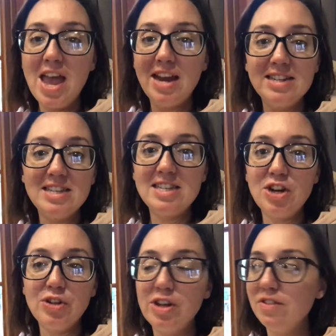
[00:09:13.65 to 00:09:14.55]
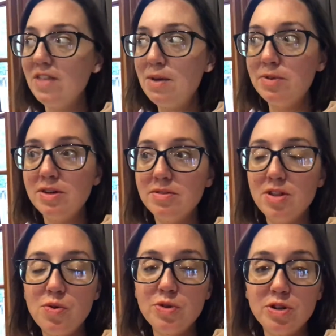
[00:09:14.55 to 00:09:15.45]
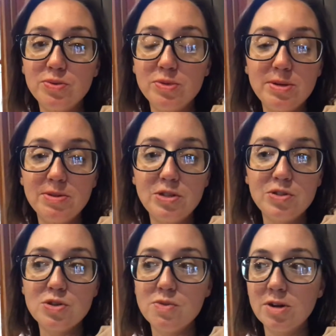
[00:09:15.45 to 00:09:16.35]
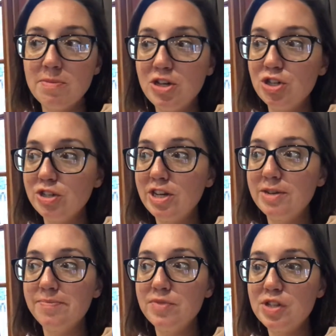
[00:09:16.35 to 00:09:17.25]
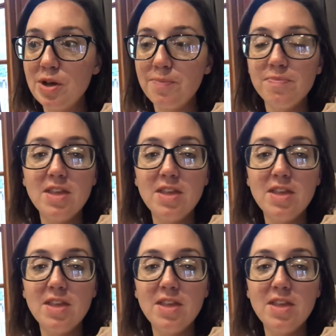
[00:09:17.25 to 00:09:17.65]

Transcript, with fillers: And as I said earlier, they were the older girls were done with their schoolwork much earlier. So,